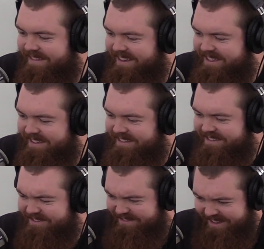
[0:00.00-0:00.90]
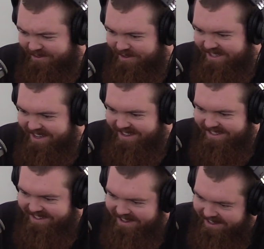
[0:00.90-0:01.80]
That's polar it. bear? That's what it
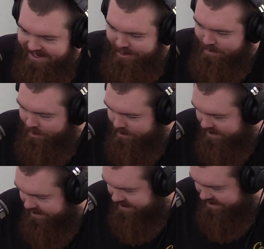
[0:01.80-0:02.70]
says. It says polar bear.